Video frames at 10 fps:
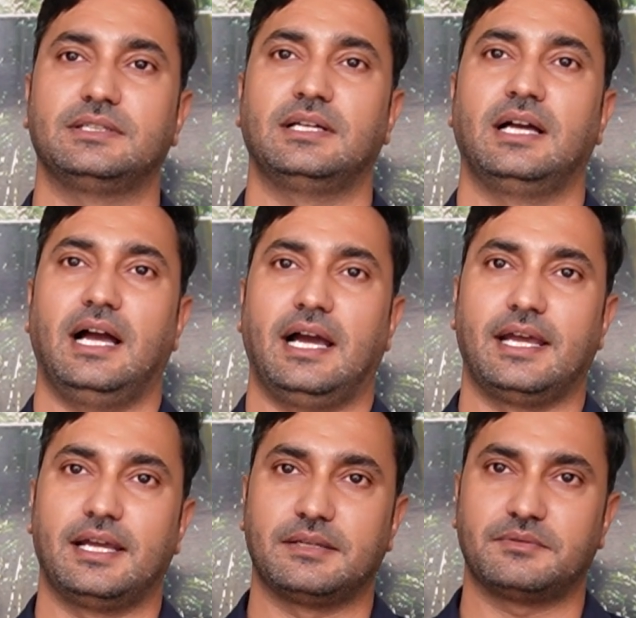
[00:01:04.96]

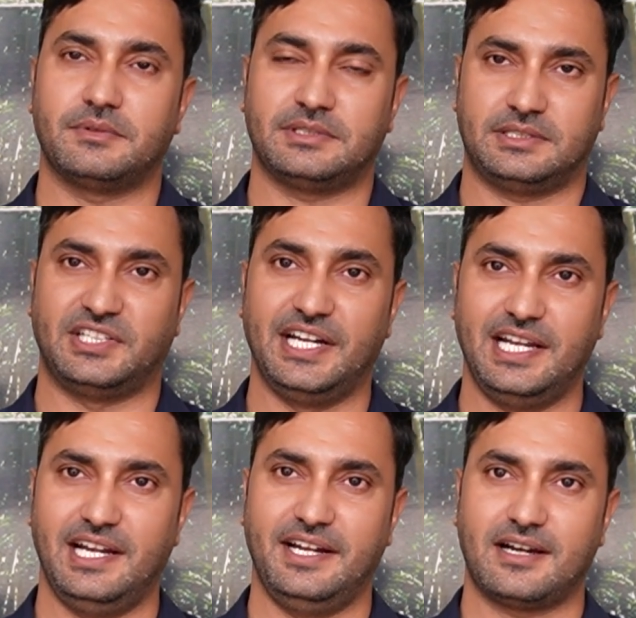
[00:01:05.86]
a
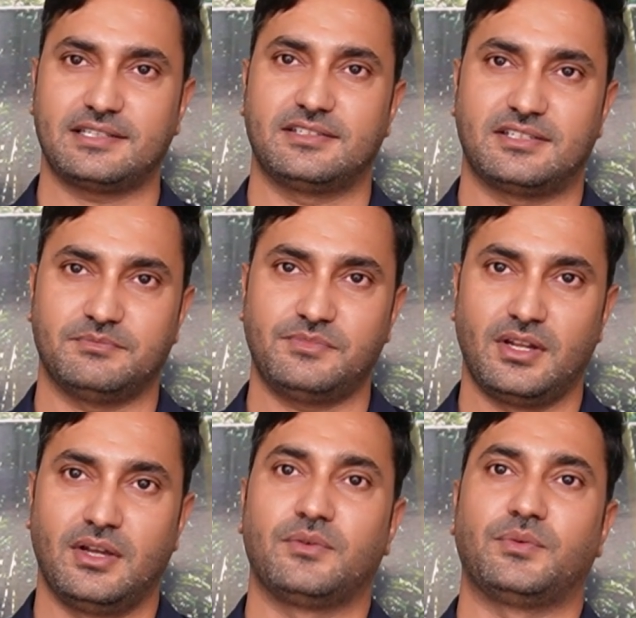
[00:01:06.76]
3D LiDAR system
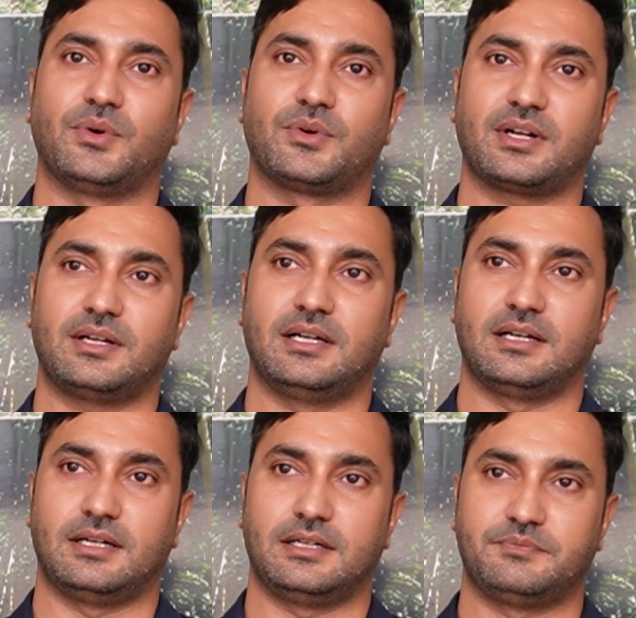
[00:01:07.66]
for
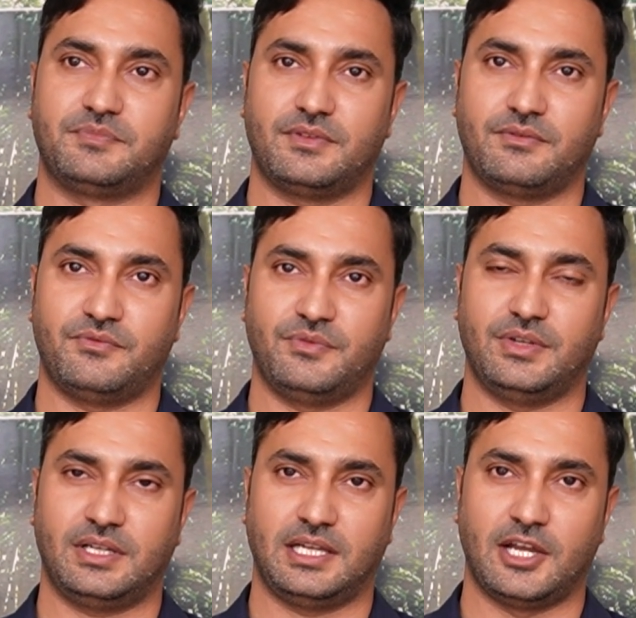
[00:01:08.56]

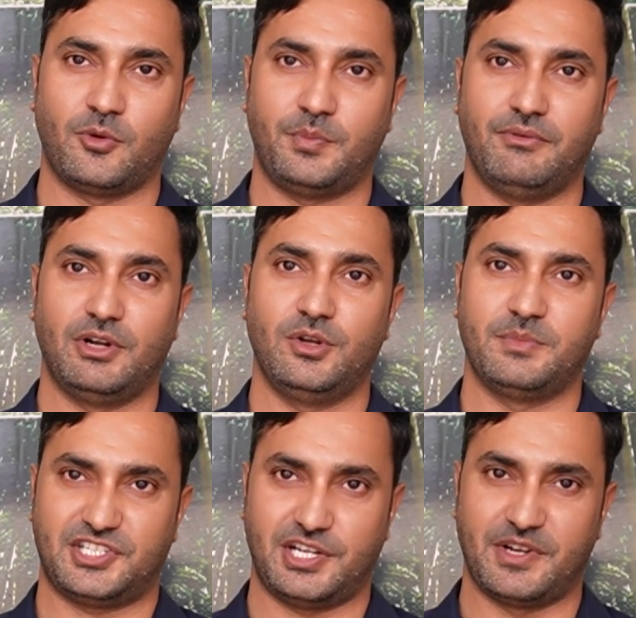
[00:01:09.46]
canopy
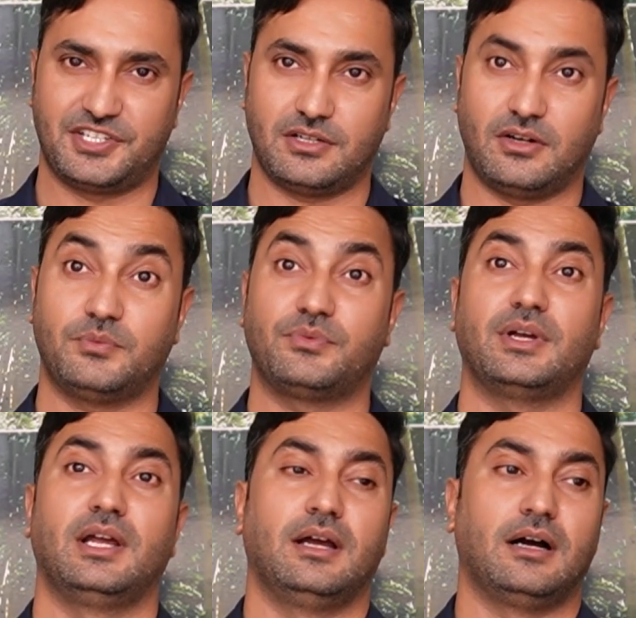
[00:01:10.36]
volume estimation of
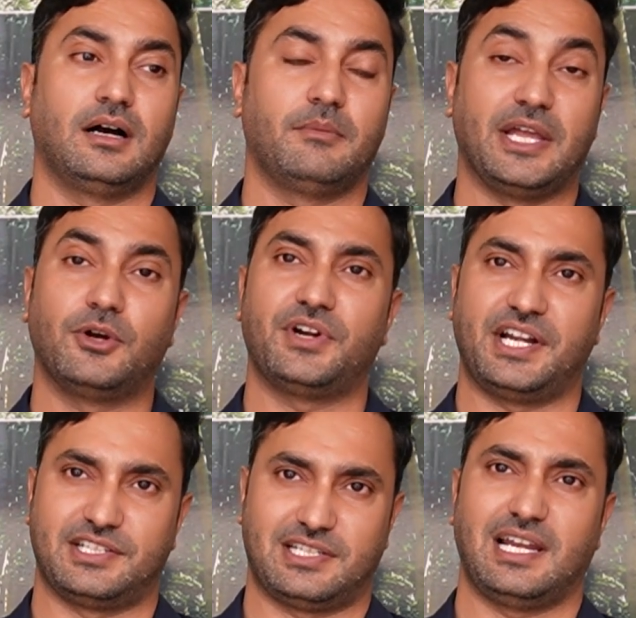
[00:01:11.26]
mango
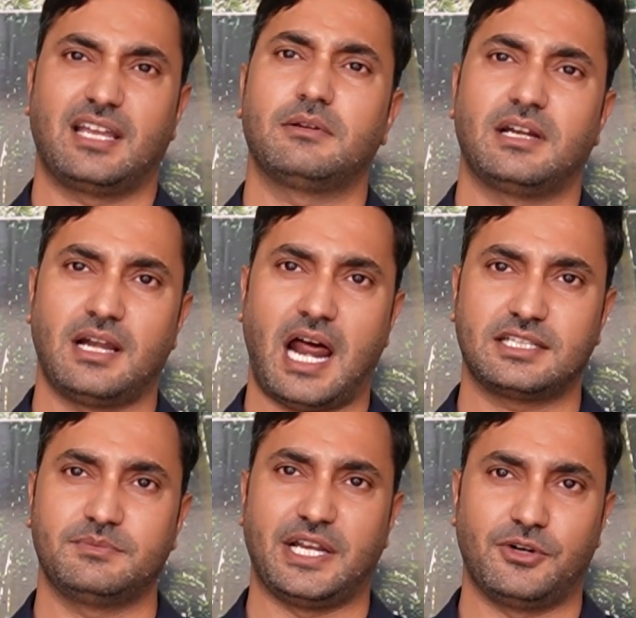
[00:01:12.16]
trees, like
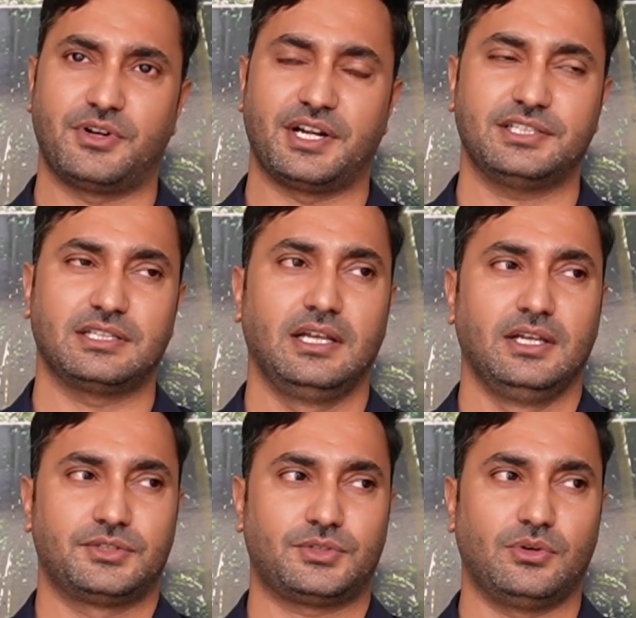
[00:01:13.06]
large mango trees.
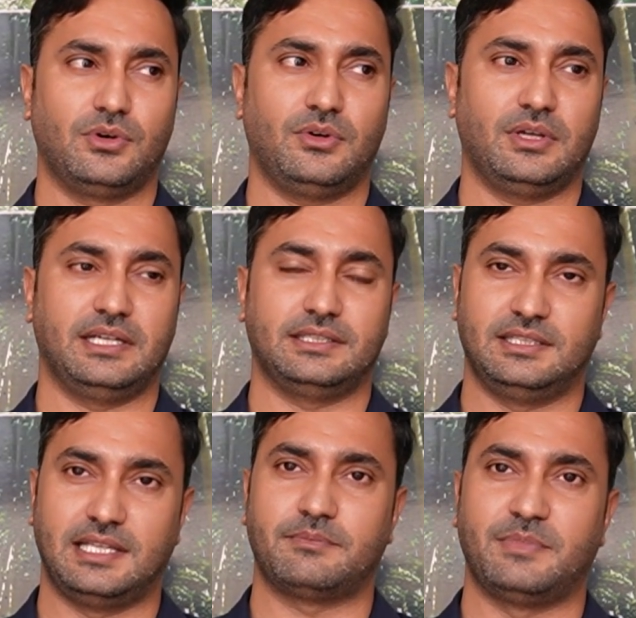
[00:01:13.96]
So
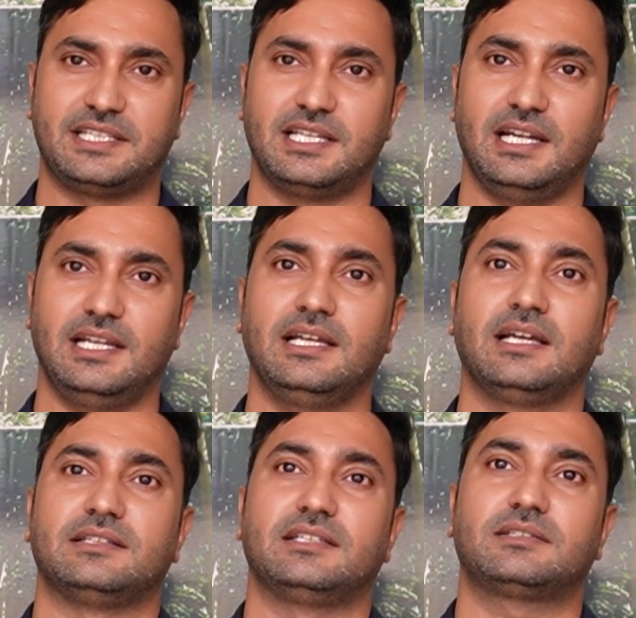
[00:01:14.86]
basically
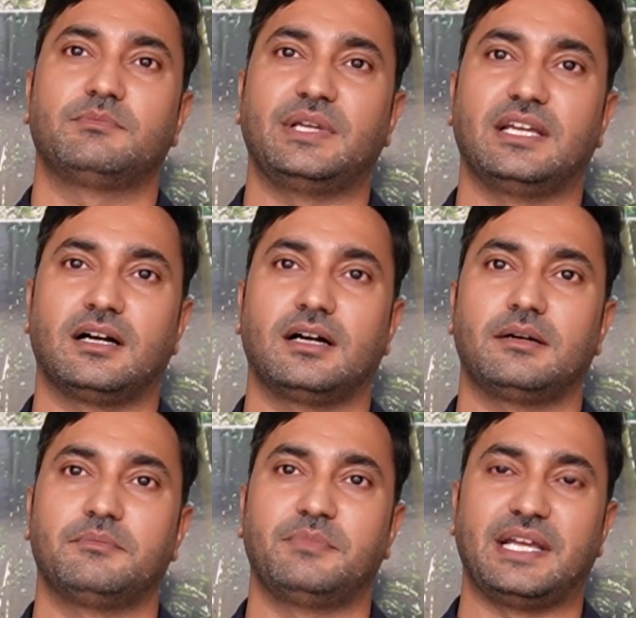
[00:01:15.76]
this
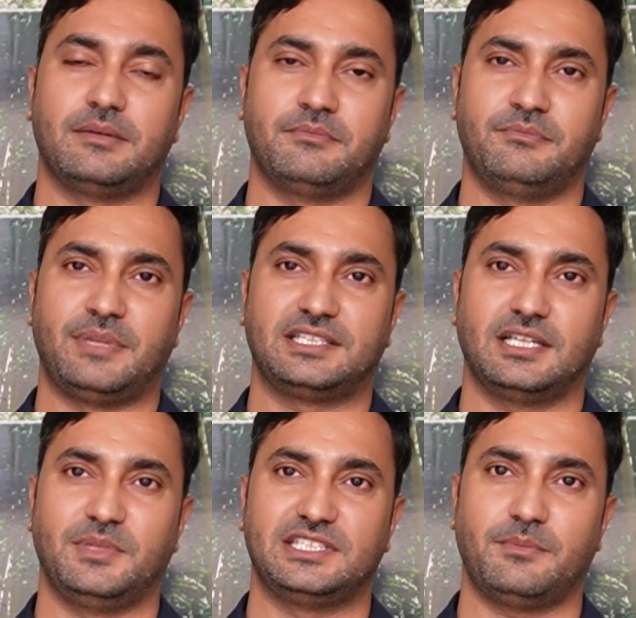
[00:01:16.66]

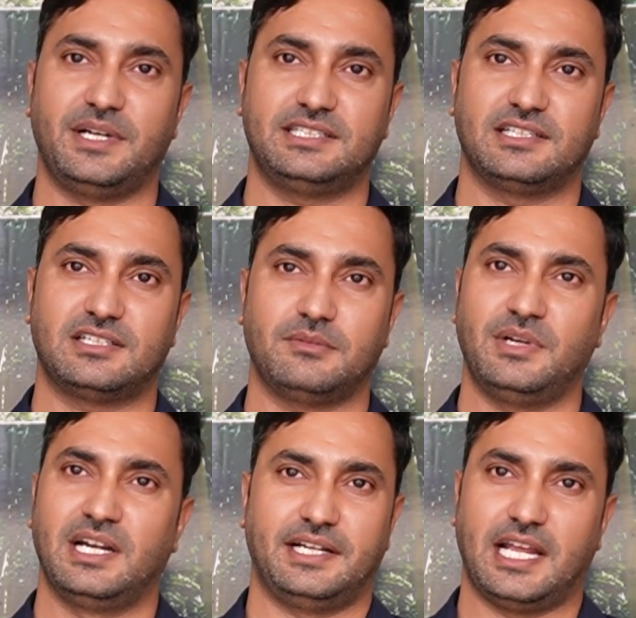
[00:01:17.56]
basic measurement system
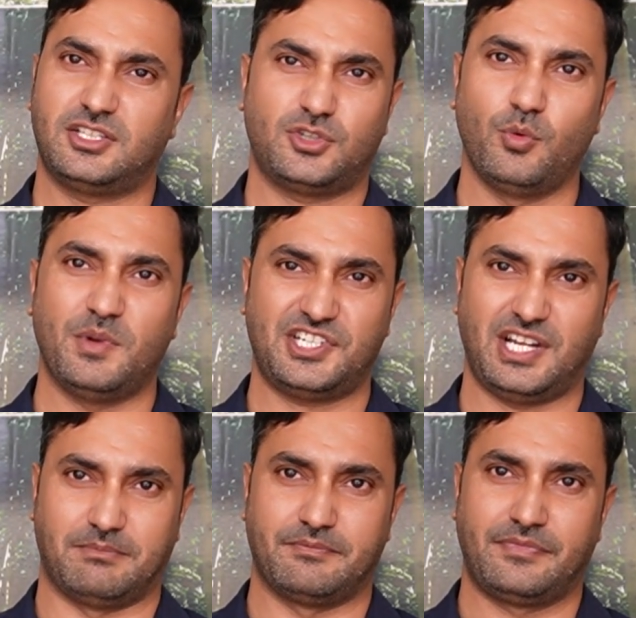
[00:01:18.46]
takes too much
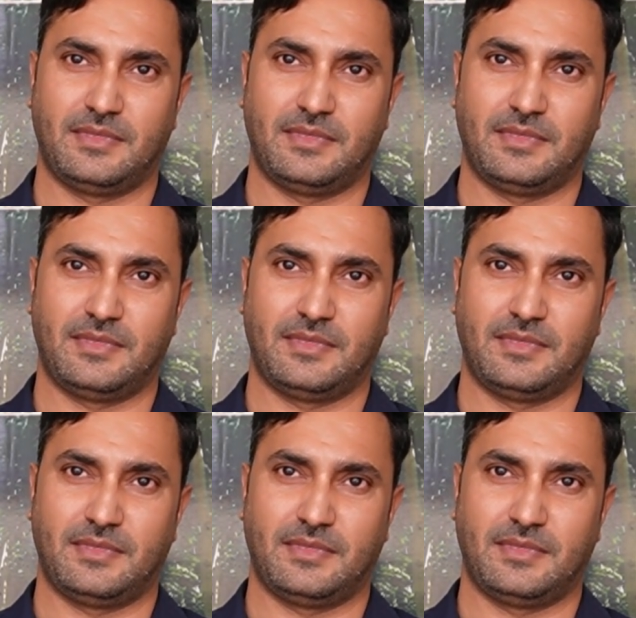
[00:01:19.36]
time.